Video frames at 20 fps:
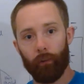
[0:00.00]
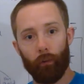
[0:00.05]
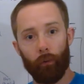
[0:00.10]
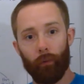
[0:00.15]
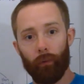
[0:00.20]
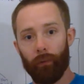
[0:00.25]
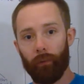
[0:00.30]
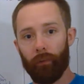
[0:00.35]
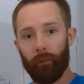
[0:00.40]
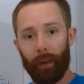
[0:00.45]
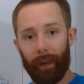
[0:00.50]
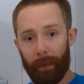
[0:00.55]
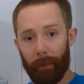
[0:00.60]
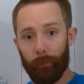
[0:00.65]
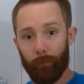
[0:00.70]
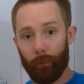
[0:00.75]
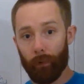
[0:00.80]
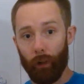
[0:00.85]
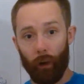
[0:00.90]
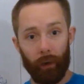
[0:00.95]
so the
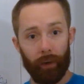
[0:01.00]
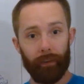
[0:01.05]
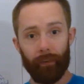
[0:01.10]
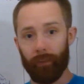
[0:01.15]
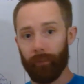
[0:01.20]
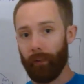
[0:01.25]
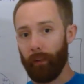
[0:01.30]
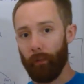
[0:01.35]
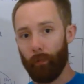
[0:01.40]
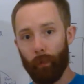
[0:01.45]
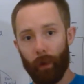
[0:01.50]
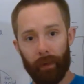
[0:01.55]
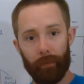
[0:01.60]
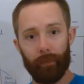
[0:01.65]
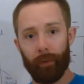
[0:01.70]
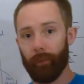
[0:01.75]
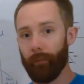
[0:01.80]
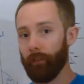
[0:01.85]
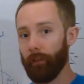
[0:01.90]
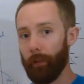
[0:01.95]
same light, same
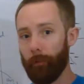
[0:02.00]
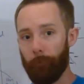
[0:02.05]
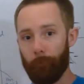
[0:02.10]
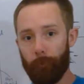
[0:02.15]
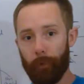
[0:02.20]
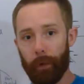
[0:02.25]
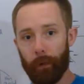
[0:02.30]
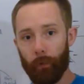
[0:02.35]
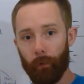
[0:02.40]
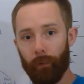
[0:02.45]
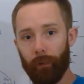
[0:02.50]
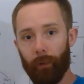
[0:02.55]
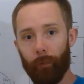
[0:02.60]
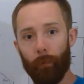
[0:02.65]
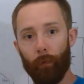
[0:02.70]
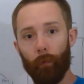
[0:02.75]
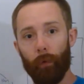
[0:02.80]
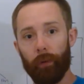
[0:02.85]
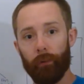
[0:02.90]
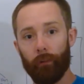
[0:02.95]
wavelength, same frequency,
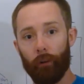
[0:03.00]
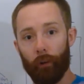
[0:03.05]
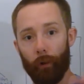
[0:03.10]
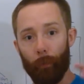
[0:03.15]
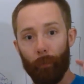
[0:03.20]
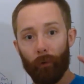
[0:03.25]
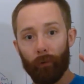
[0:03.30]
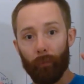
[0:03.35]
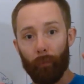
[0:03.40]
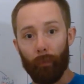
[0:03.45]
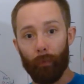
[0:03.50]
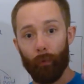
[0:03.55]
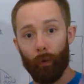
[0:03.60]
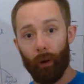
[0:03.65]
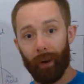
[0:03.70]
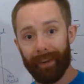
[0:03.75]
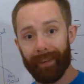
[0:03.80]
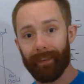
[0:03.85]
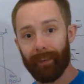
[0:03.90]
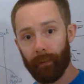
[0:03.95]
but we shine a much
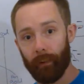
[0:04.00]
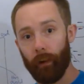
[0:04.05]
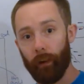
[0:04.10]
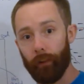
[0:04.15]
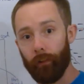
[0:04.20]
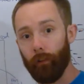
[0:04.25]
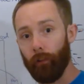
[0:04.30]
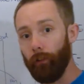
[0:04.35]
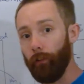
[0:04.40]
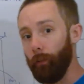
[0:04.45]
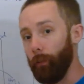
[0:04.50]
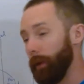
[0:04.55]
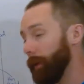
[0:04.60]
brighter light onto